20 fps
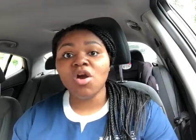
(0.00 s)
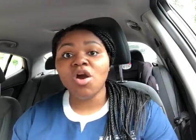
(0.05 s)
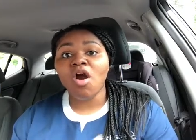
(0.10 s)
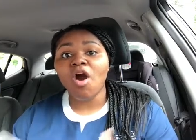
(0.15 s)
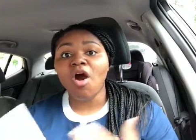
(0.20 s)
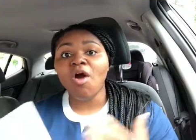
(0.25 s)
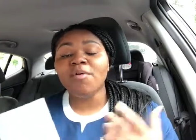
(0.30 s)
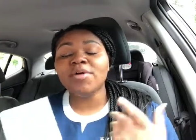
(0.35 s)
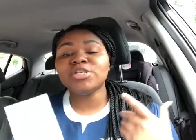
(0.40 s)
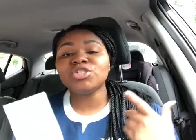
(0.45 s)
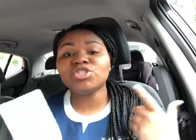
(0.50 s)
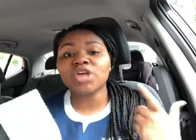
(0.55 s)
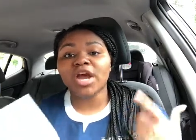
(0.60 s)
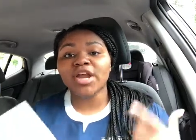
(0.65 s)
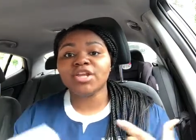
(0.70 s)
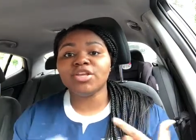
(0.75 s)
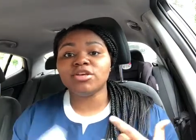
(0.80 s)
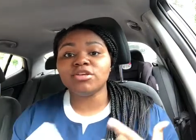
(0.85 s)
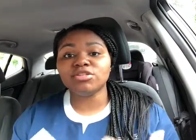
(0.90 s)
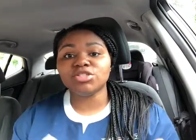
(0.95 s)
Always try
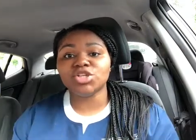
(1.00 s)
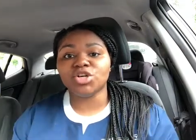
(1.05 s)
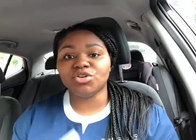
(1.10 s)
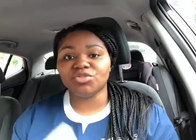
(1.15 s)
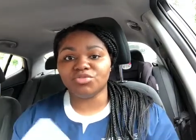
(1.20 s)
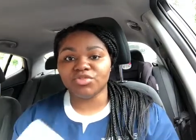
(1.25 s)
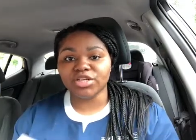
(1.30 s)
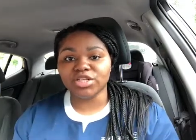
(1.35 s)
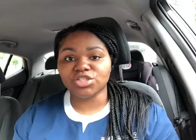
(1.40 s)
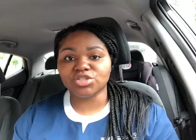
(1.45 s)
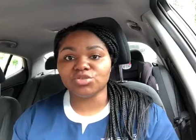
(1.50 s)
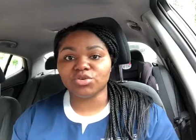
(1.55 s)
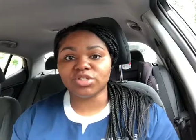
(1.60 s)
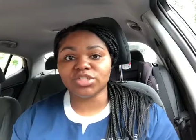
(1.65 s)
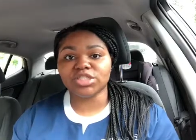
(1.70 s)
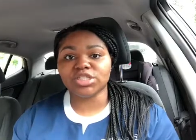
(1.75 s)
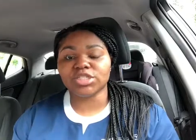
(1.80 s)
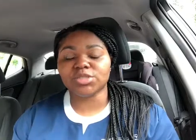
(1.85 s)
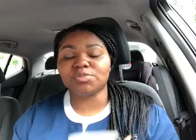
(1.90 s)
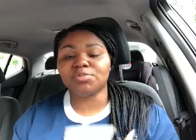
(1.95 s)
to use your
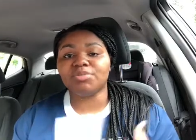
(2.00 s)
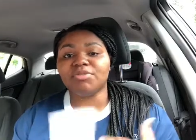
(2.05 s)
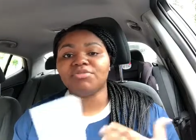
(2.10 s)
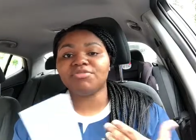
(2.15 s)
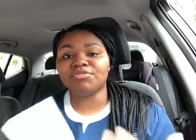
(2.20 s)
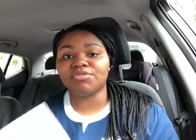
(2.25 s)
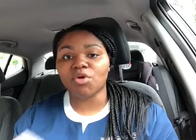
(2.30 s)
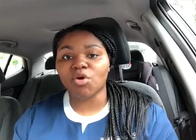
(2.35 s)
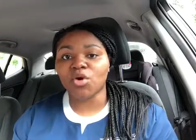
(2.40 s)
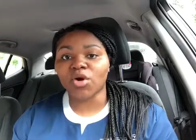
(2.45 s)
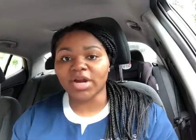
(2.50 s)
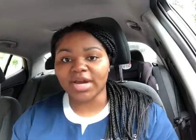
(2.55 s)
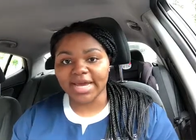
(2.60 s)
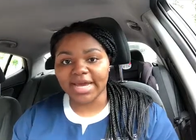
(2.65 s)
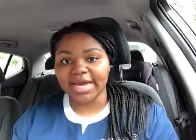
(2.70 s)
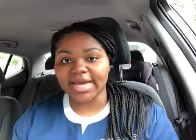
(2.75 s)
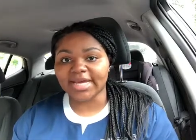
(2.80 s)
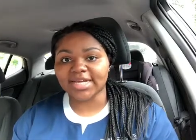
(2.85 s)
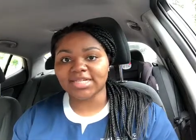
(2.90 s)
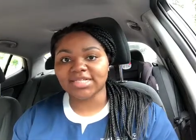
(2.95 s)
resources
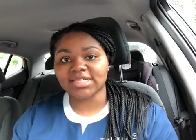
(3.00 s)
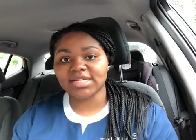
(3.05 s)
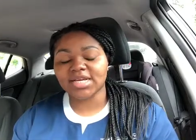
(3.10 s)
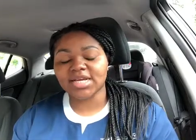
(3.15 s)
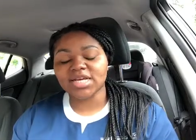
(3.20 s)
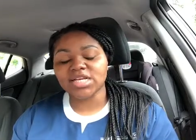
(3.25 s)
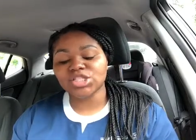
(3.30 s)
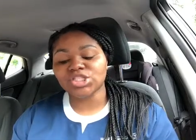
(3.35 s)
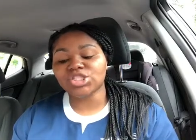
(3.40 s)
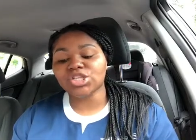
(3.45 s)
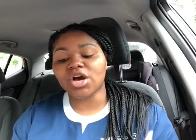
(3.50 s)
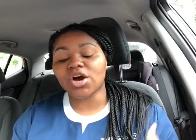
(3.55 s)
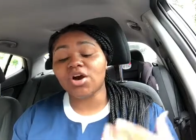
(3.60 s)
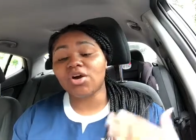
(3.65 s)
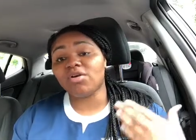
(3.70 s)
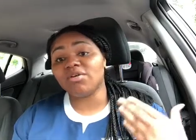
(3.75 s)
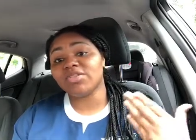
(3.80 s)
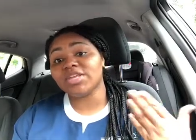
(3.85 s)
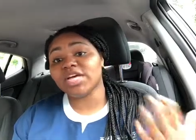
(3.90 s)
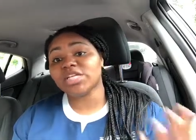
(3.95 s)
beforehand.
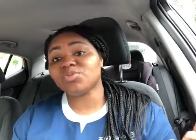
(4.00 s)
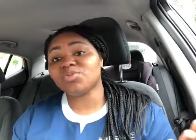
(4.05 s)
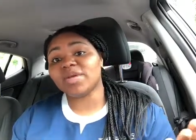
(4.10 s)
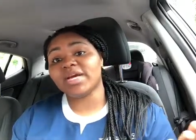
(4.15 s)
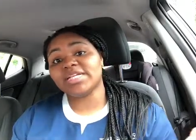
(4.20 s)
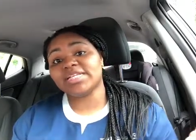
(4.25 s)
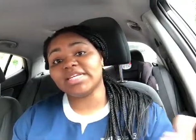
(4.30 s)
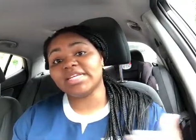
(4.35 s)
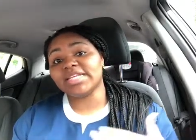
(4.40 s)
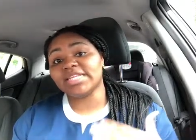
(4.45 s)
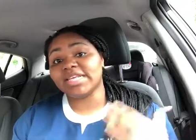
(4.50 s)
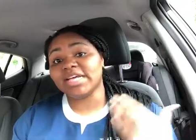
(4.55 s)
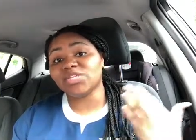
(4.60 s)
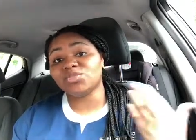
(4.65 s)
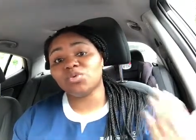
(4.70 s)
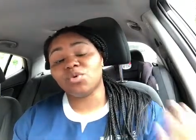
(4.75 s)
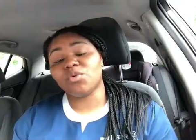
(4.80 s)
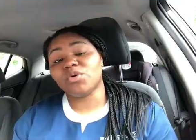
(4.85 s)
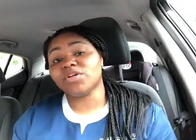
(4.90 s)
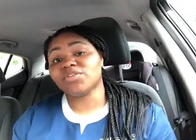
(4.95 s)
So that's what I did, and that's
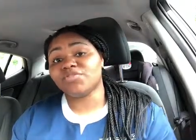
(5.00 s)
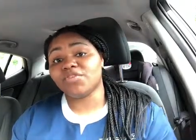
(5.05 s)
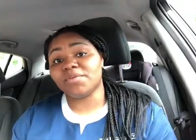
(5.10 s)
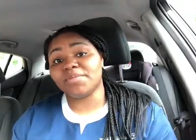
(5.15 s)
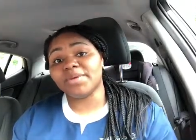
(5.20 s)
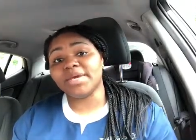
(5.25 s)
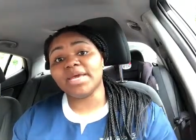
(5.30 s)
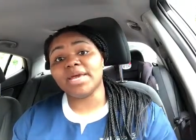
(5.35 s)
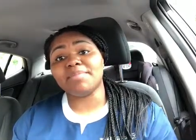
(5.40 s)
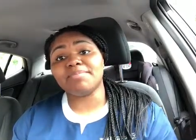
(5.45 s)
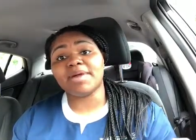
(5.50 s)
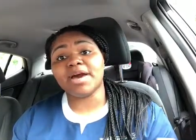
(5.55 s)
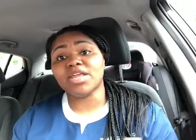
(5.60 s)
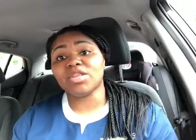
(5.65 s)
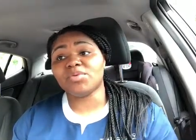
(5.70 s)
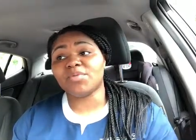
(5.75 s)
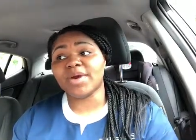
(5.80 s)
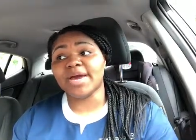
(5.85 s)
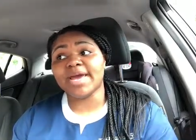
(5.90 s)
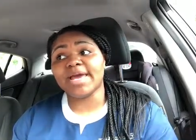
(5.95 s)
what worked for me. And by
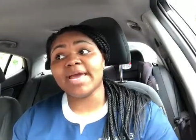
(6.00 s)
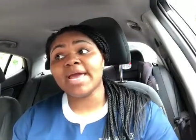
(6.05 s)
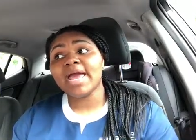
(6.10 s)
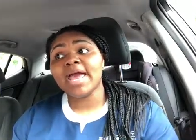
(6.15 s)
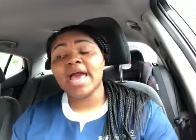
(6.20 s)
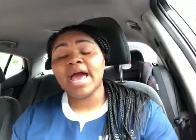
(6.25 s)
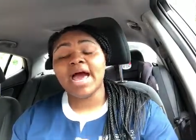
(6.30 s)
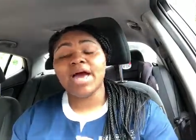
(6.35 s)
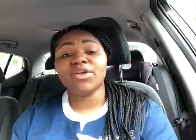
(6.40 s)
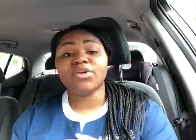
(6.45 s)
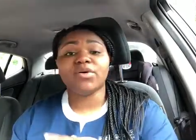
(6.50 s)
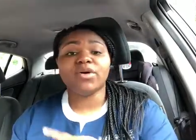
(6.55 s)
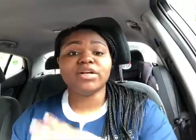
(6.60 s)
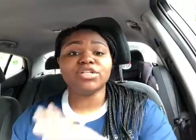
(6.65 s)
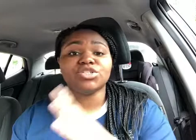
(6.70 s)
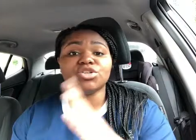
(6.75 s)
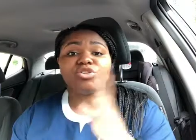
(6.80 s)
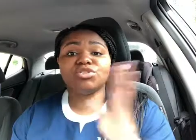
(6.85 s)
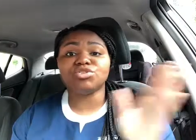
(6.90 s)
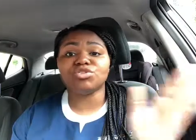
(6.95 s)
the way, I know I
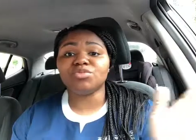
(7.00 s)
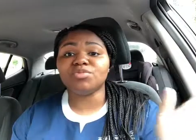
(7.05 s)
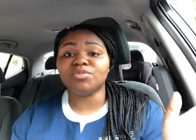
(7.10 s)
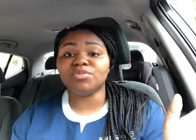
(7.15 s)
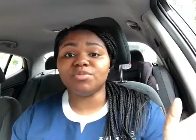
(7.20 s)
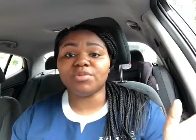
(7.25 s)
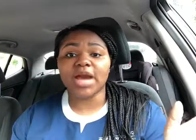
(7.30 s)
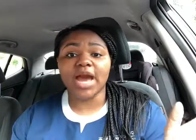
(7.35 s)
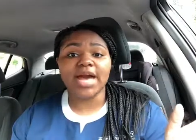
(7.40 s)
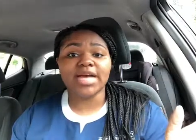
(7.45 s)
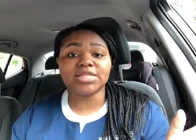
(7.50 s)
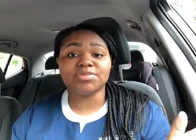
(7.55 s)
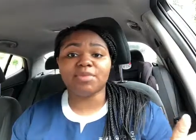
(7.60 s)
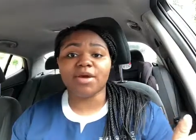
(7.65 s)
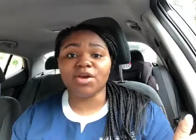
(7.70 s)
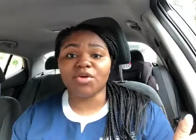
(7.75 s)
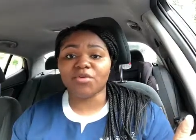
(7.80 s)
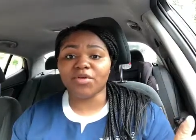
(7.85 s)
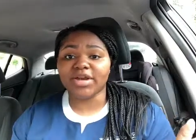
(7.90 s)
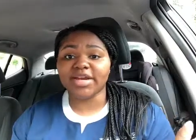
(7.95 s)
told you guys
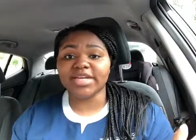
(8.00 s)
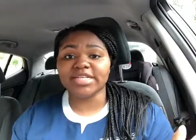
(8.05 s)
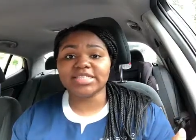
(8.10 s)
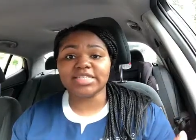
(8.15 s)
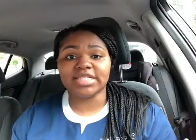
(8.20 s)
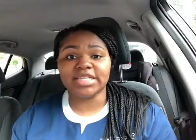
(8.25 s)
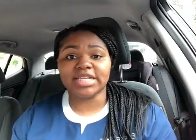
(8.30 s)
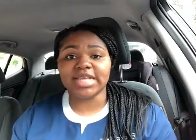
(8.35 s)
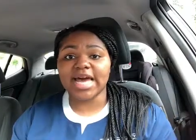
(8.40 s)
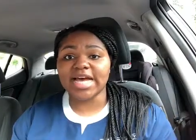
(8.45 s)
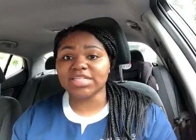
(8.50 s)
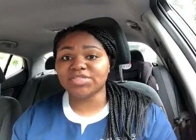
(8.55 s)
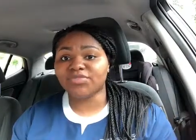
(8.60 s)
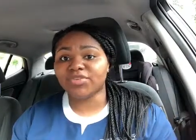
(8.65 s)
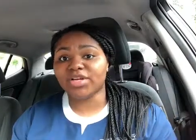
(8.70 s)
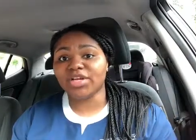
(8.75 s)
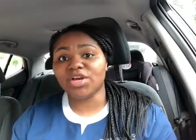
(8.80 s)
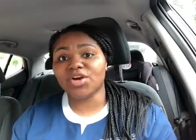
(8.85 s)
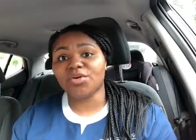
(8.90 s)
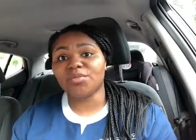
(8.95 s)
my grades in the last
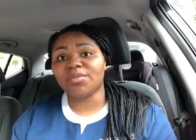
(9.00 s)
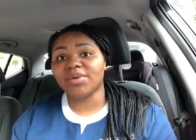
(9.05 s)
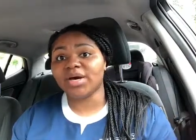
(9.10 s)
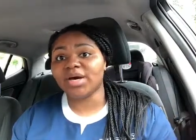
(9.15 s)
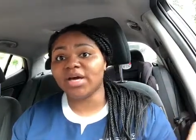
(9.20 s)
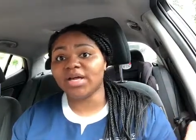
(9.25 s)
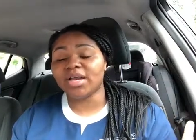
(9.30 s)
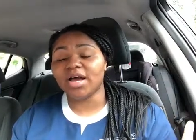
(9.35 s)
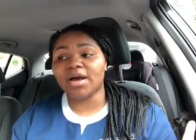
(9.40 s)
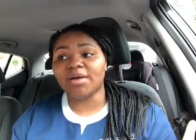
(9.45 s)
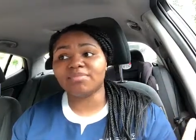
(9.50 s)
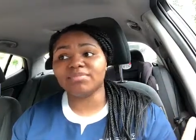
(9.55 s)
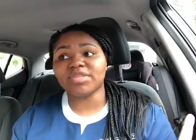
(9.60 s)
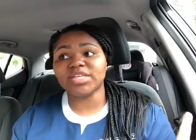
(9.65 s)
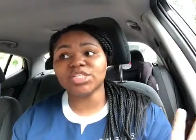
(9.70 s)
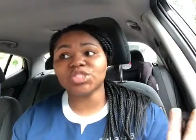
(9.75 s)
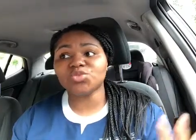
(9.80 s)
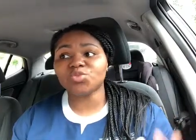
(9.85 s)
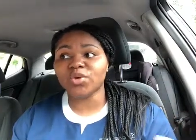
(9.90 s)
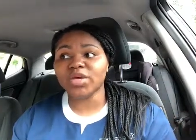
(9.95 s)
video, but
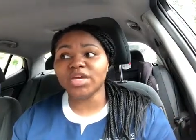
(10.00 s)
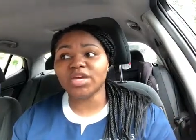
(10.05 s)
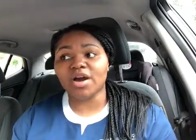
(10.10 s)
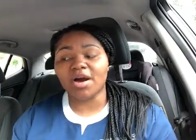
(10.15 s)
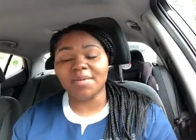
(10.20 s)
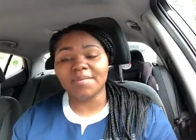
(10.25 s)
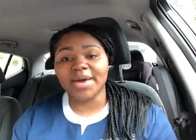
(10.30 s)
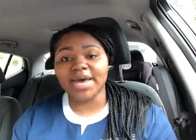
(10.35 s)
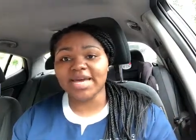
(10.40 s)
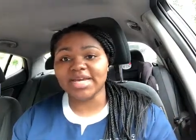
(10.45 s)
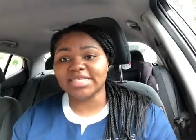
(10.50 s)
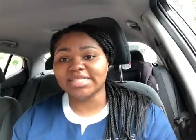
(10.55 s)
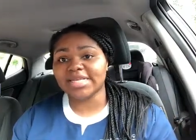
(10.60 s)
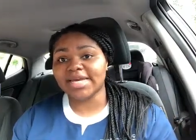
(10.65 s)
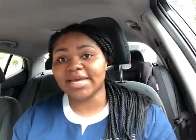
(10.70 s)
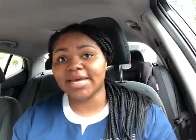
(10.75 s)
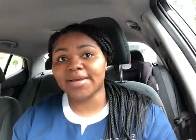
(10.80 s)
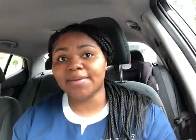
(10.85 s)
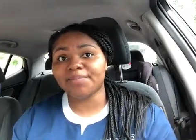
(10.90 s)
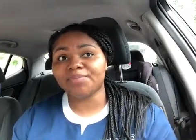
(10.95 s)
this week on my
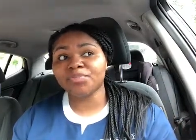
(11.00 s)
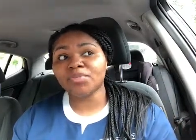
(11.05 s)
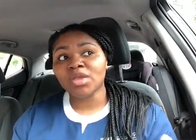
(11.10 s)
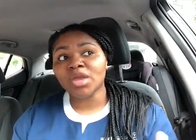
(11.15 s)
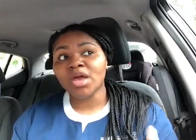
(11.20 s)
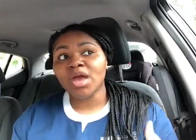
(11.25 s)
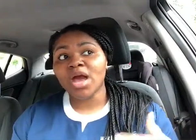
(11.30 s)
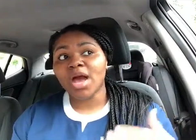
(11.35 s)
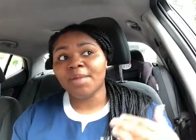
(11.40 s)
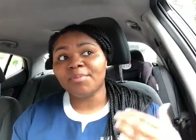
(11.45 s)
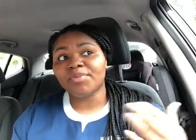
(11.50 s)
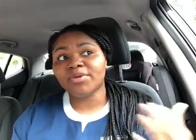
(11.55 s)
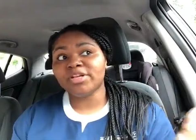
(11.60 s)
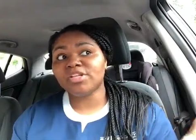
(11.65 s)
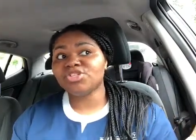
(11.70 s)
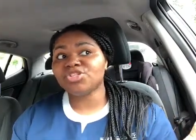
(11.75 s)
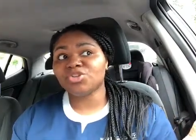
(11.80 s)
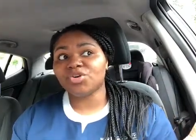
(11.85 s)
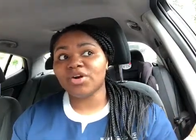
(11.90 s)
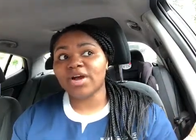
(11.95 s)
exam, I'm pretty
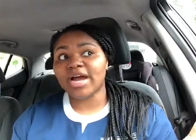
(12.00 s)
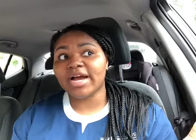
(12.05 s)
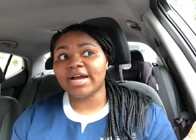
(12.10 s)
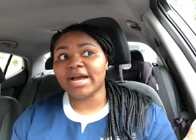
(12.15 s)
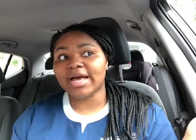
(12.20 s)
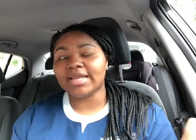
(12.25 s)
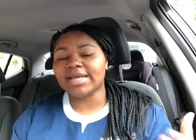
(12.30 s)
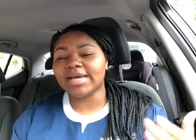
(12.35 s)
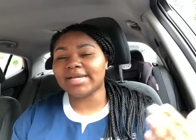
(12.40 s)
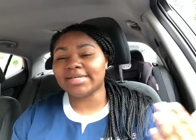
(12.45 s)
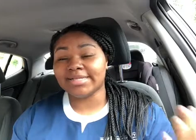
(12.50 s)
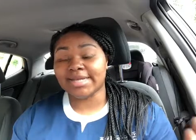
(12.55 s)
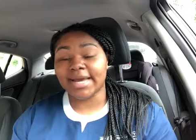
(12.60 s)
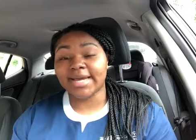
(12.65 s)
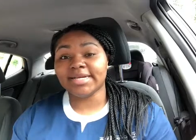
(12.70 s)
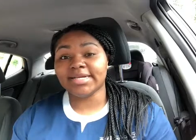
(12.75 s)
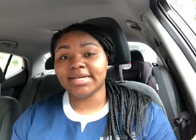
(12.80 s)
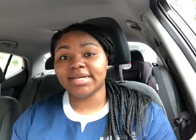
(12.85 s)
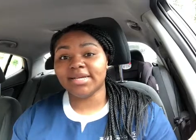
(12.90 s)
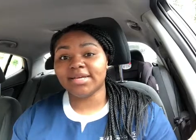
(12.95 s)
sure I got like a
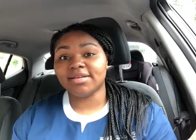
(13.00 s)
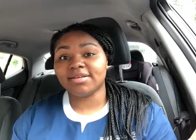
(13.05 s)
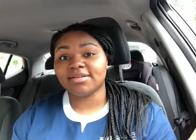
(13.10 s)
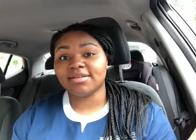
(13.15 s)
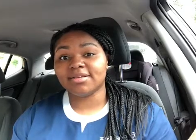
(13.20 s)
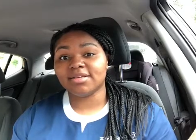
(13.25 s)
90.